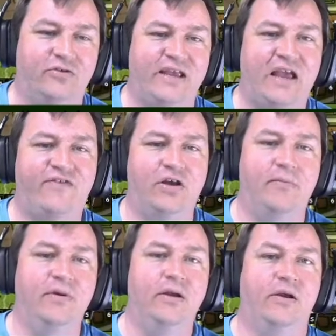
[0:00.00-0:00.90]
Because they'll save
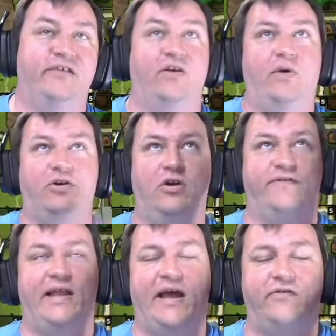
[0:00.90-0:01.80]
him because they want to turn
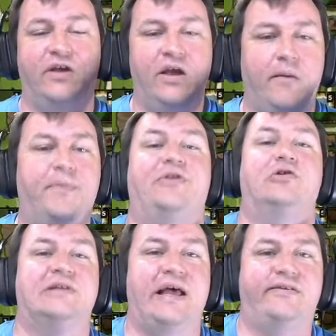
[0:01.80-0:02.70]
off the lighthouse. But
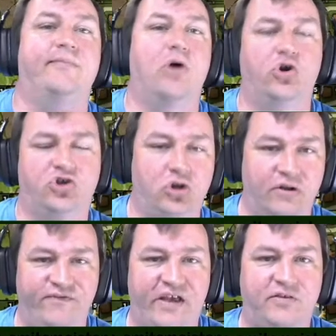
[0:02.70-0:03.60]
there's less
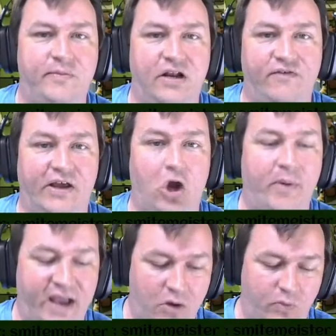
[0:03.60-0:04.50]
emotional investment of like, oh
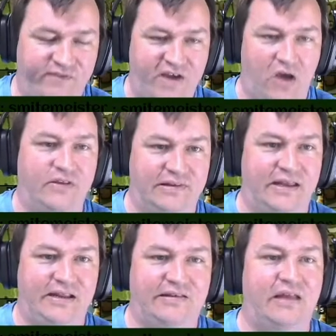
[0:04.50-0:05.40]
my god, we found this
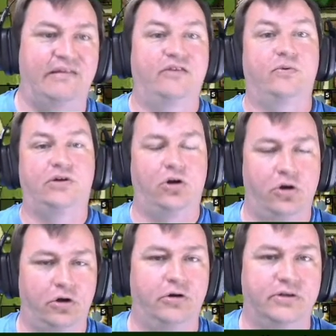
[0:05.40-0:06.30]
lady's son. Let's
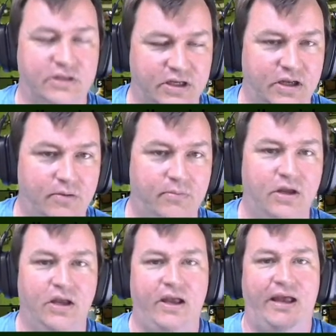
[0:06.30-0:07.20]
return her to him
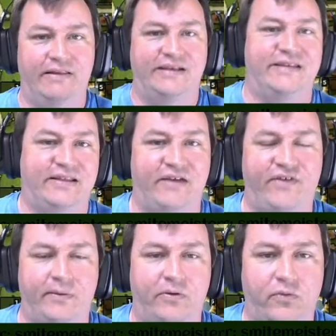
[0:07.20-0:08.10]
and like set that
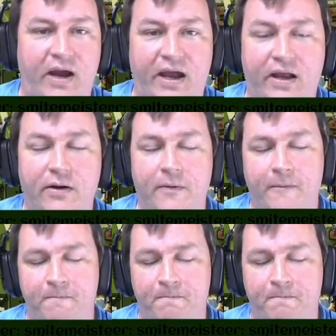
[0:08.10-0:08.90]
family right.